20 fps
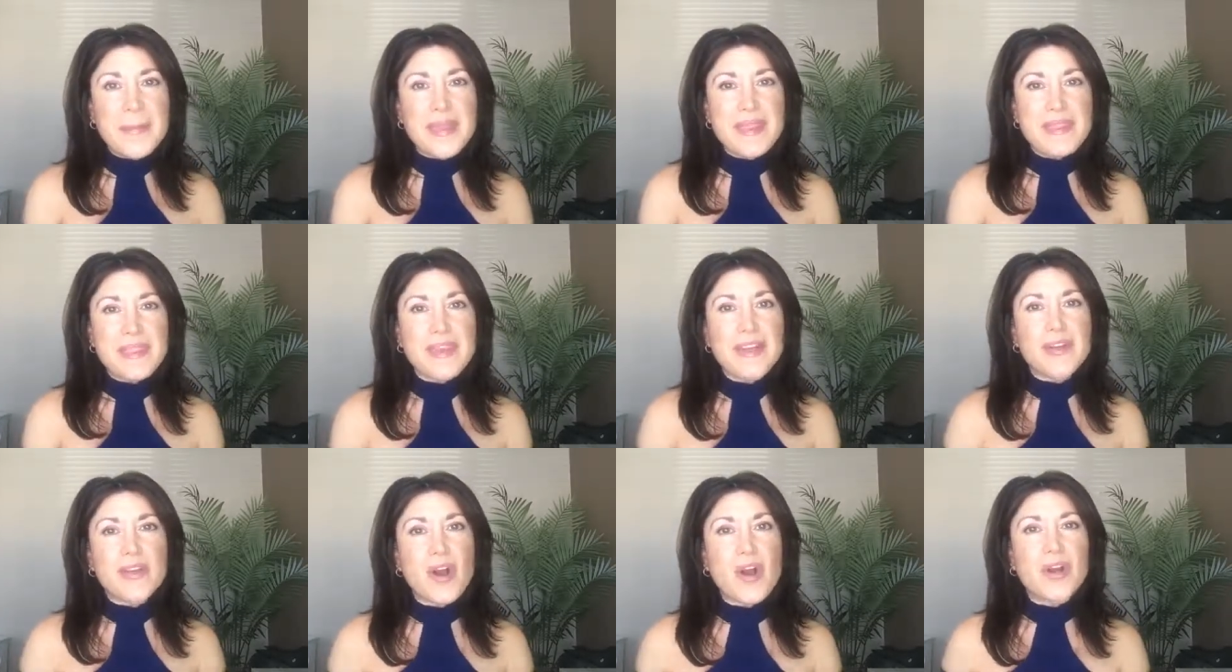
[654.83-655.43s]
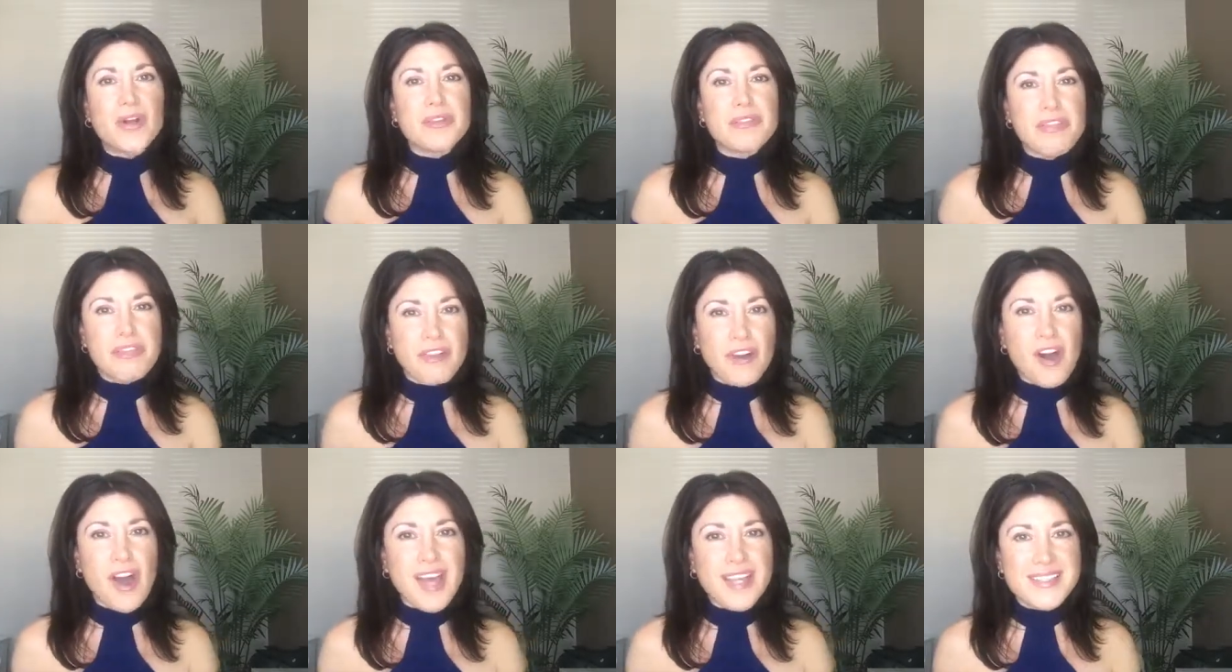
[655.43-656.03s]
there are
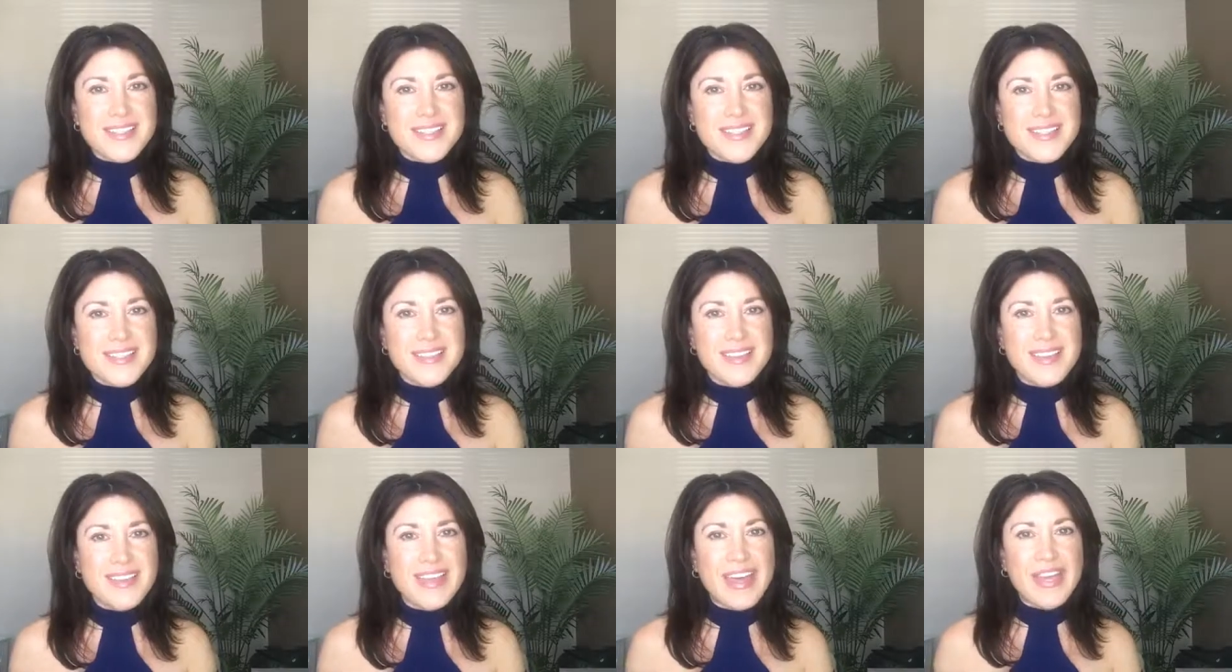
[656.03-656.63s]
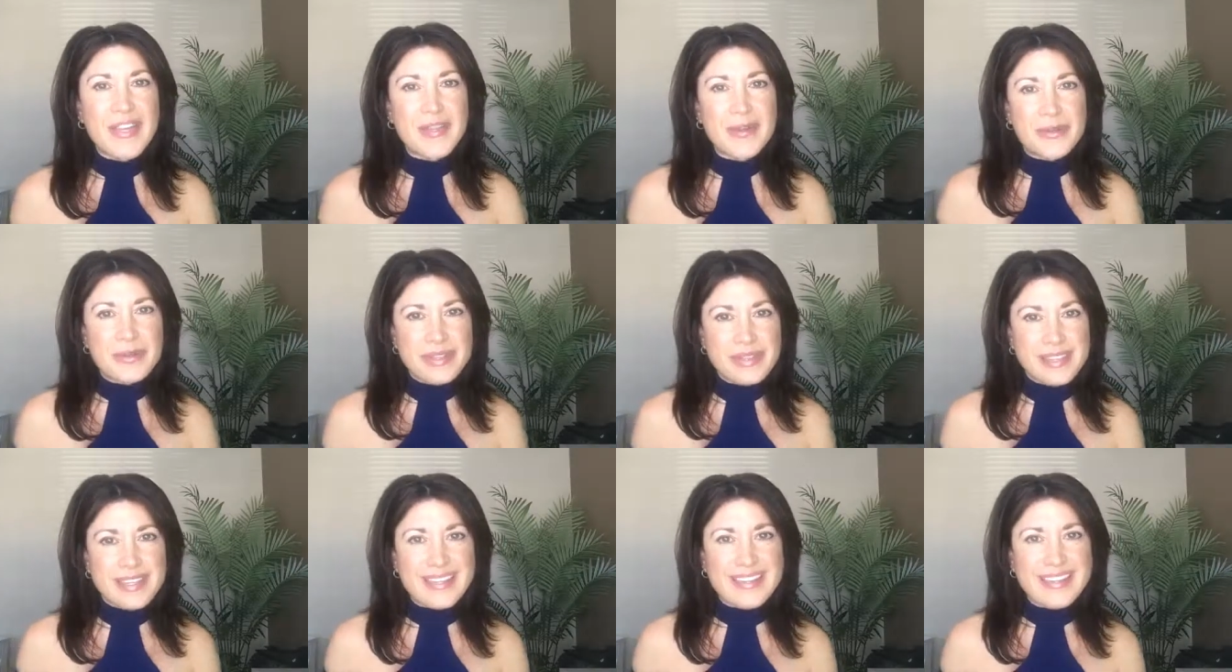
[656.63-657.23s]
thoughts that you're
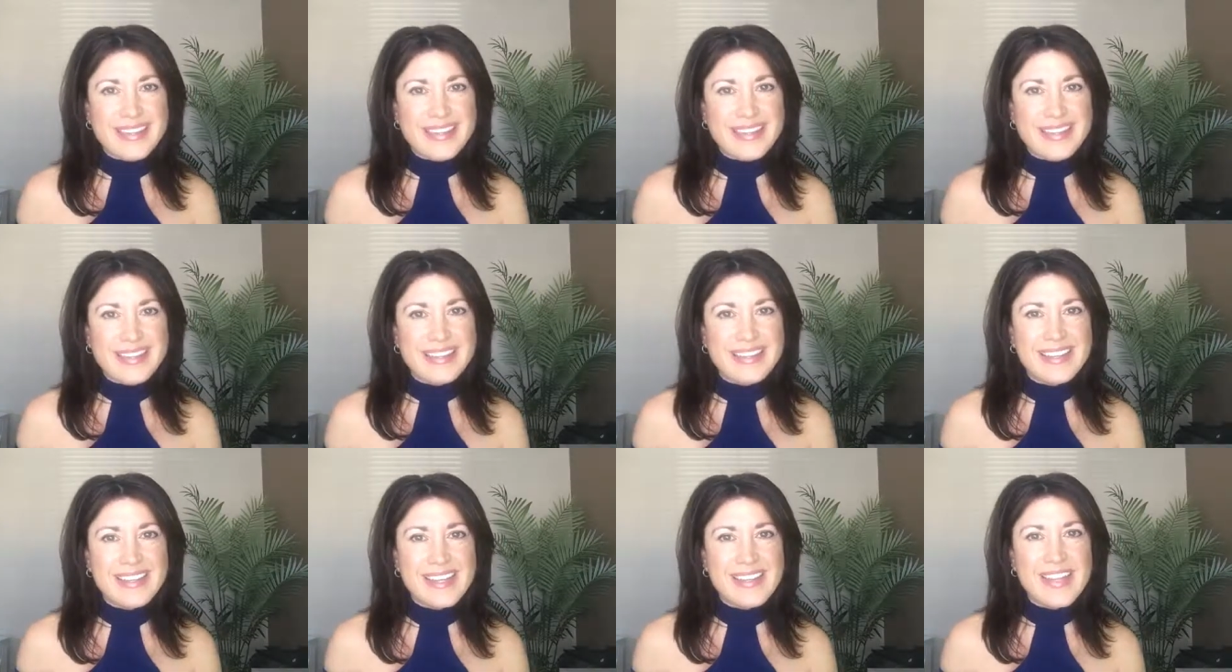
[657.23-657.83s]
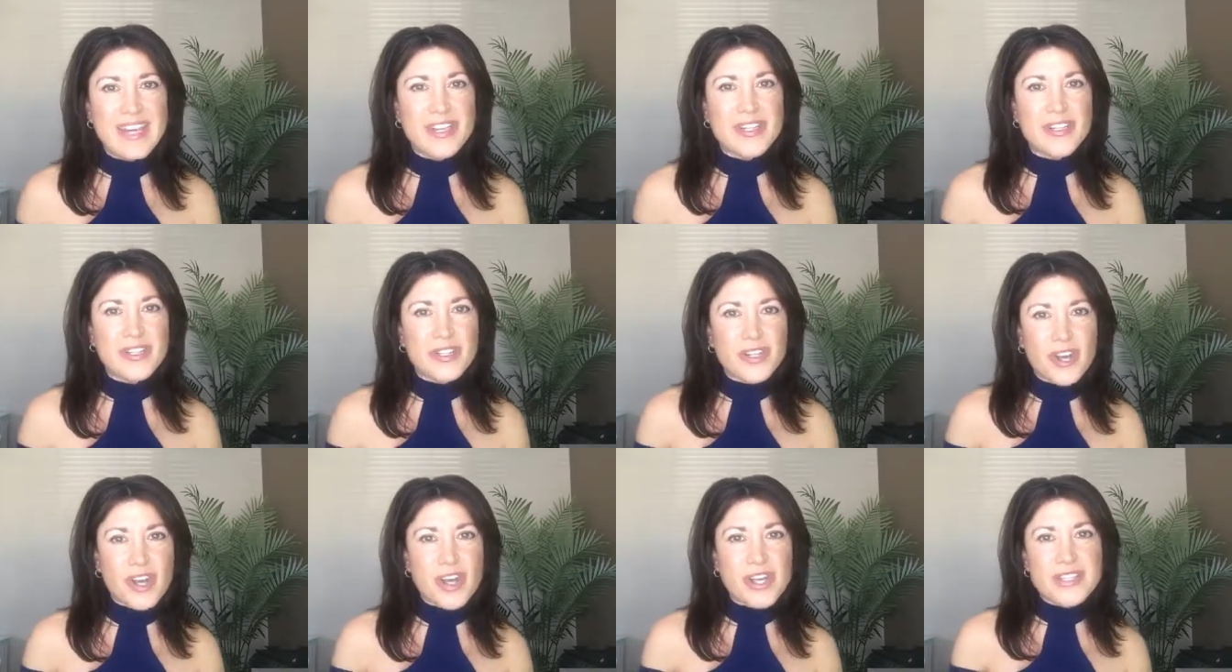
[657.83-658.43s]
thinking that are
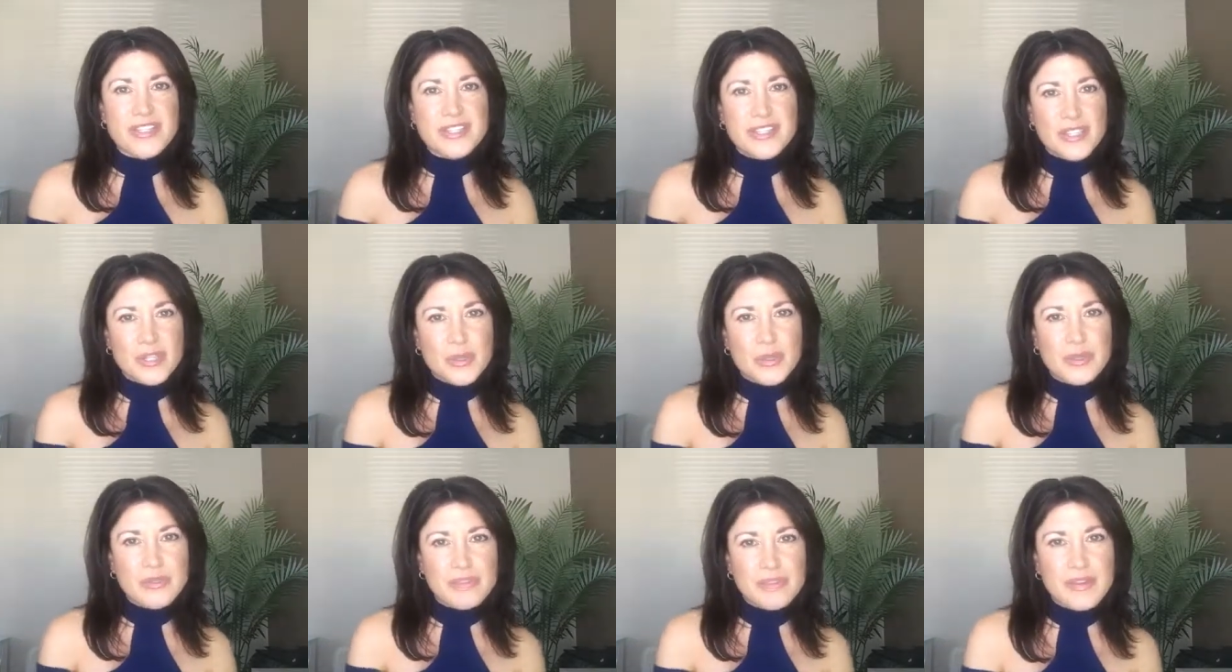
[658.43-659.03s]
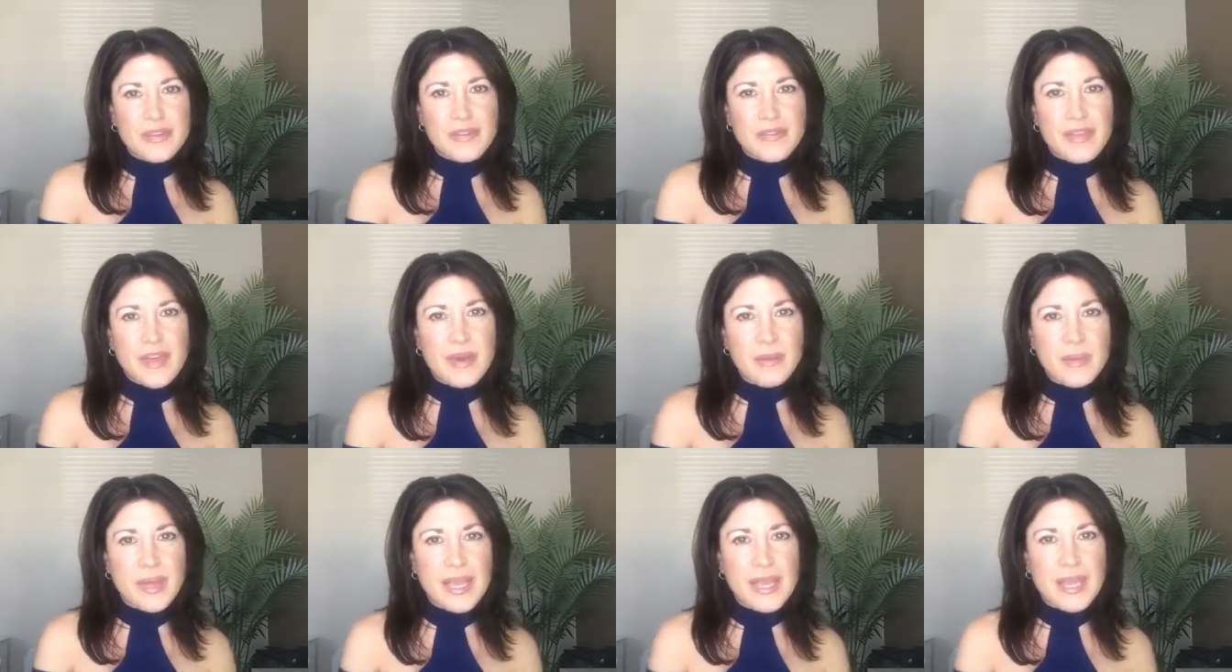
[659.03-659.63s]
causing you to feel
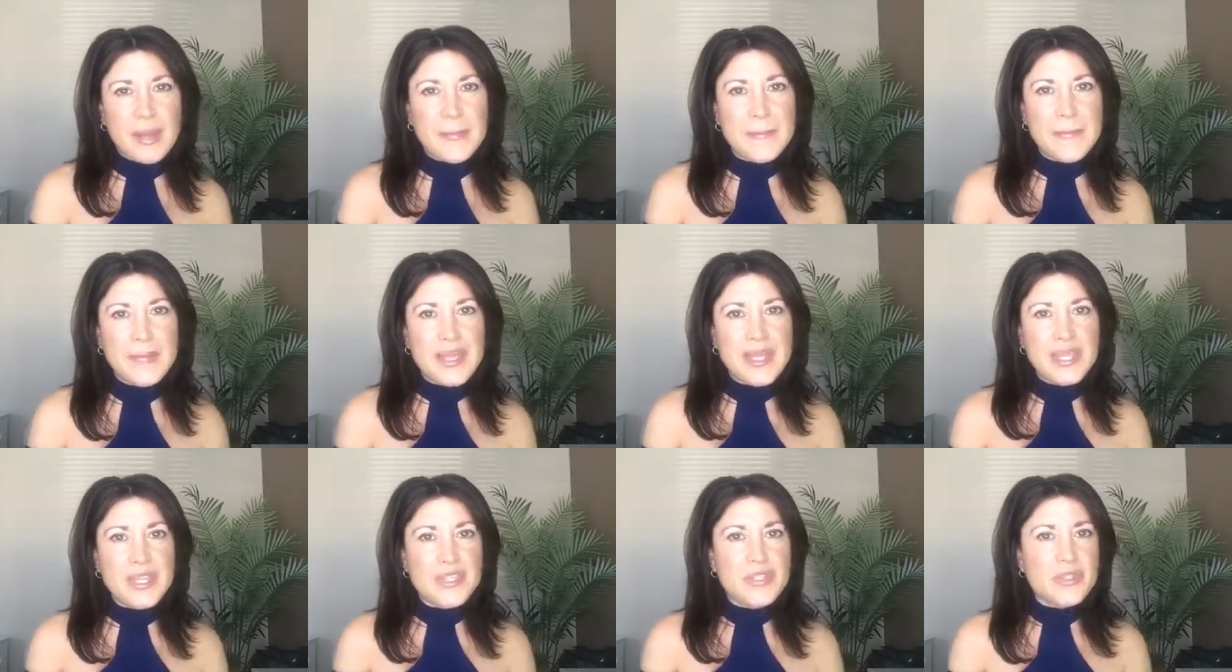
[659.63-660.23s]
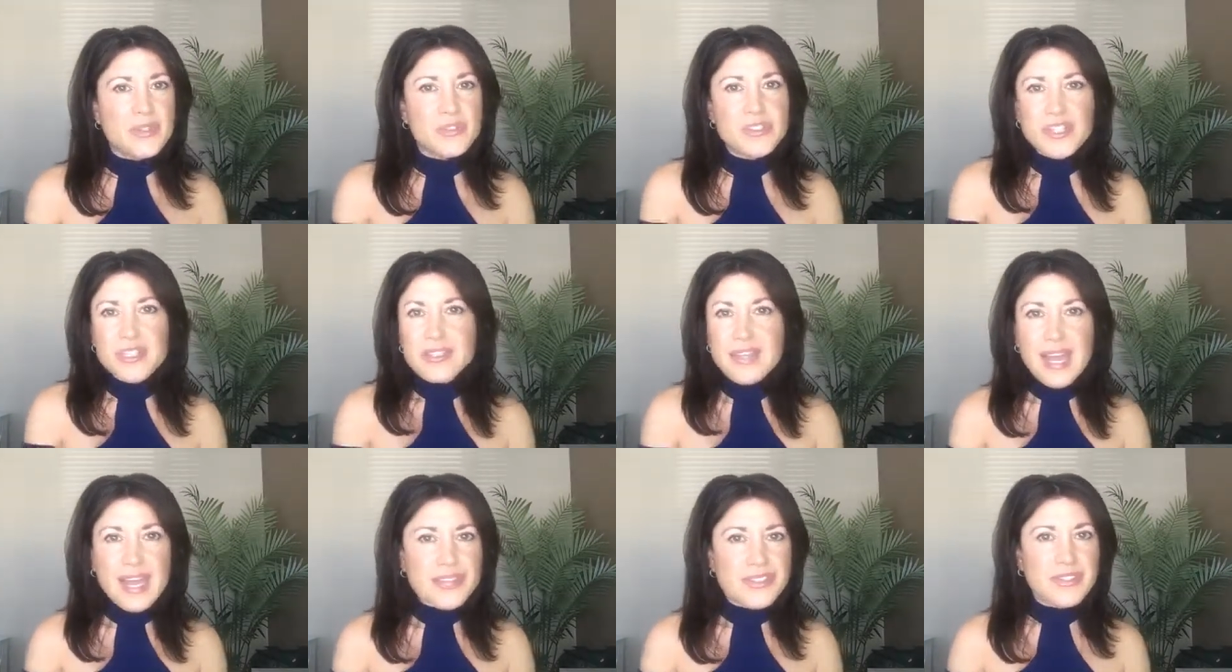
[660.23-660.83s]
that way. So just
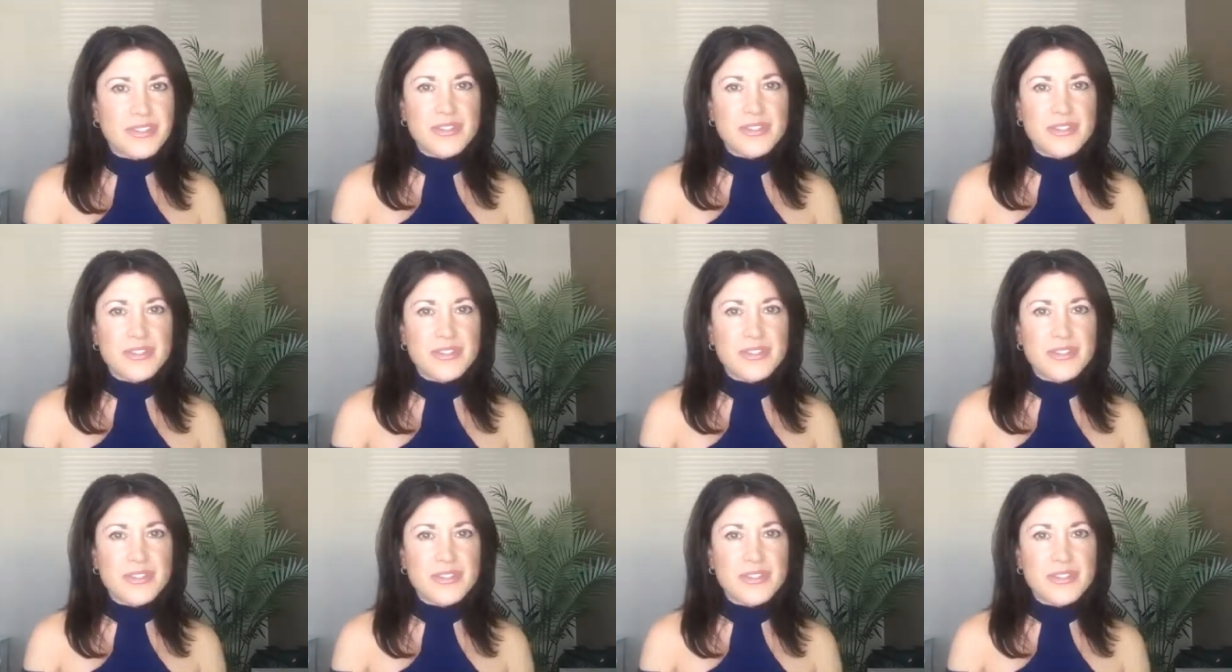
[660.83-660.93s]
ask